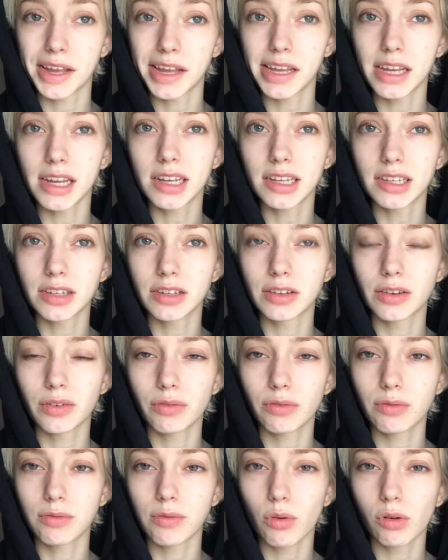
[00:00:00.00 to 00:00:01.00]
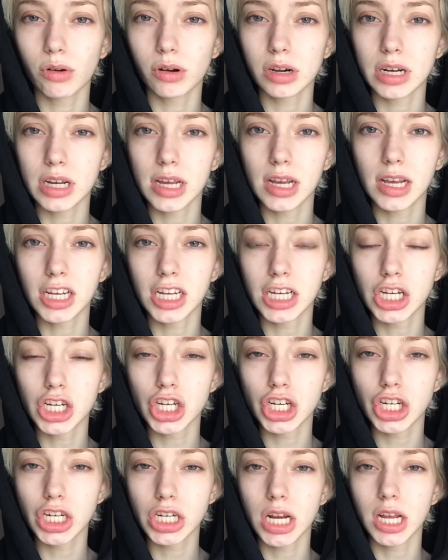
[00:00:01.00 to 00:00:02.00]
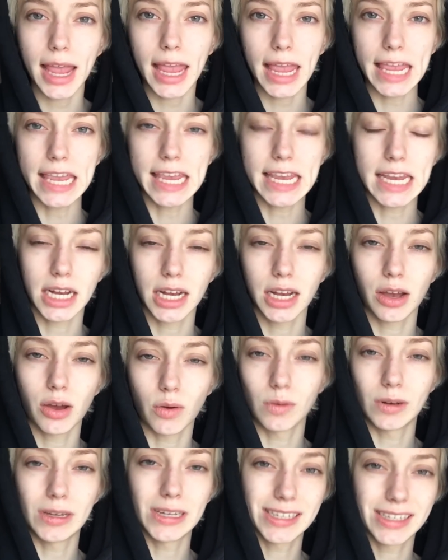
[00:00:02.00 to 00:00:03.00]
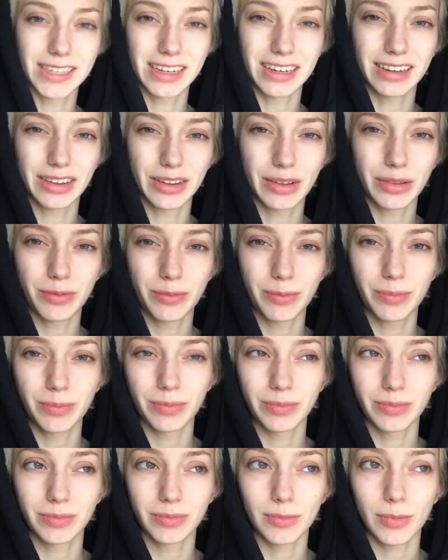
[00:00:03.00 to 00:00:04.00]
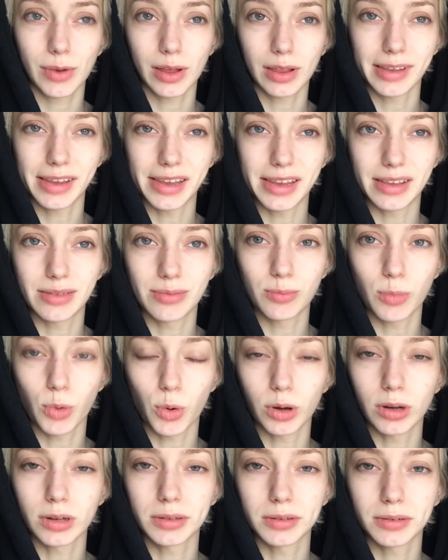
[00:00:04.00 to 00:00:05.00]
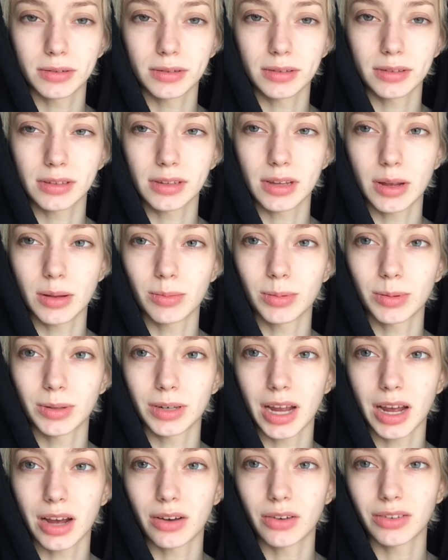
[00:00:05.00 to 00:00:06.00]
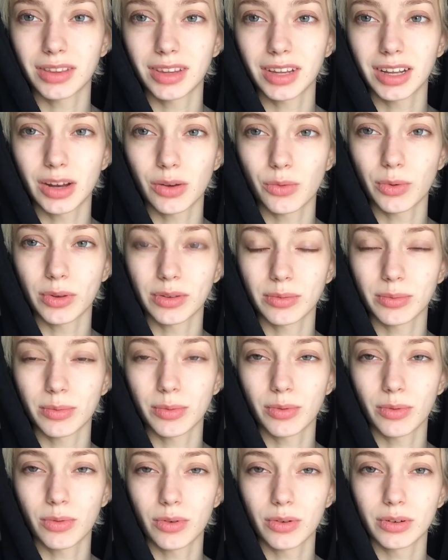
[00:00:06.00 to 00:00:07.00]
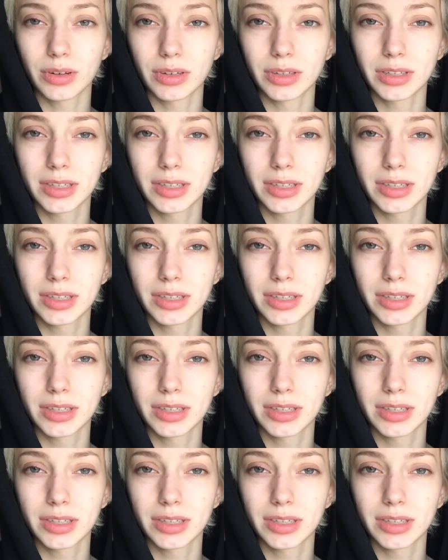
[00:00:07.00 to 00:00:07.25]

8:40-ish and Cody's still up. Well, he's more asleep now than he was before.